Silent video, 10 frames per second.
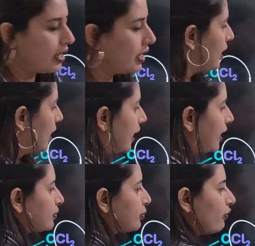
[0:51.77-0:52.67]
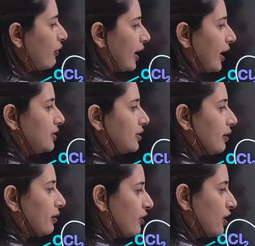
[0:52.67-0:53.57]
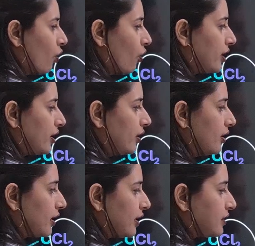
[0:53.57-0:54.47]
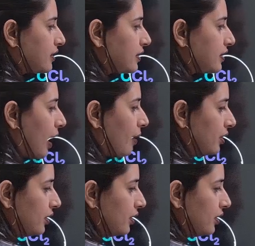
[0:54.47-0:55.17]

Let's move ahead. We go here, there's this carbon.